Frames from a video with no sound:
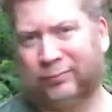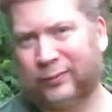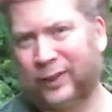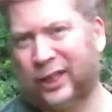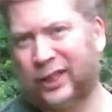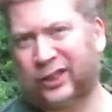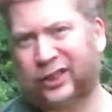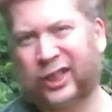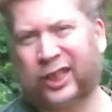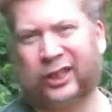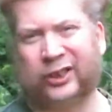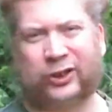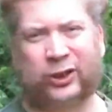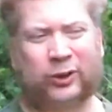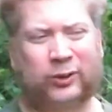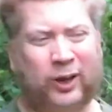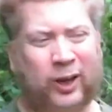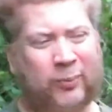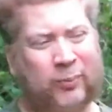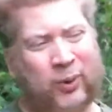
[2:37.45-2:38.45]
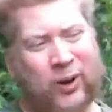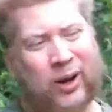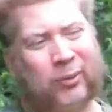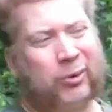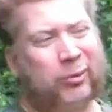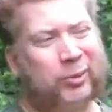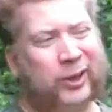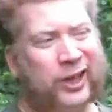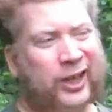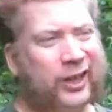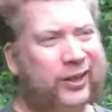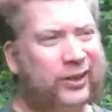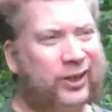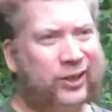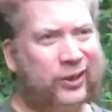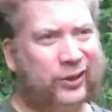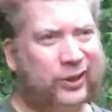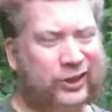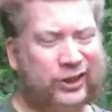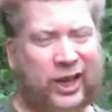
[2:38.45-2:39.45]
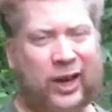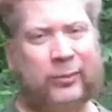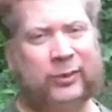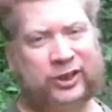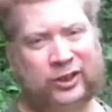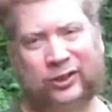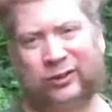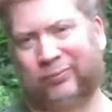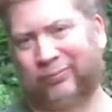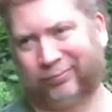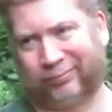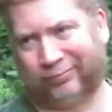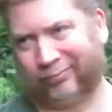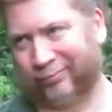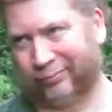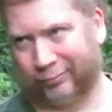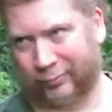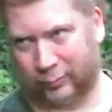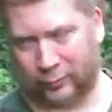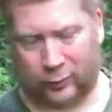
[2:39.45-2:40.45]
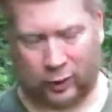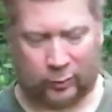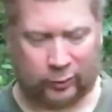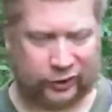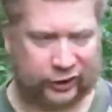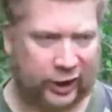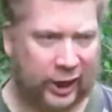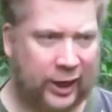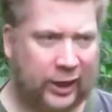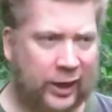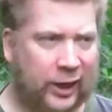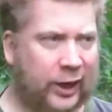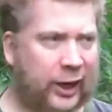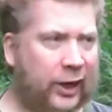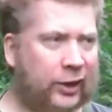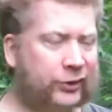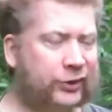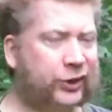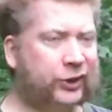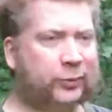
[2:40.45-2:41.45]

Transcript: these things are probably, you know, the same as almost anything else.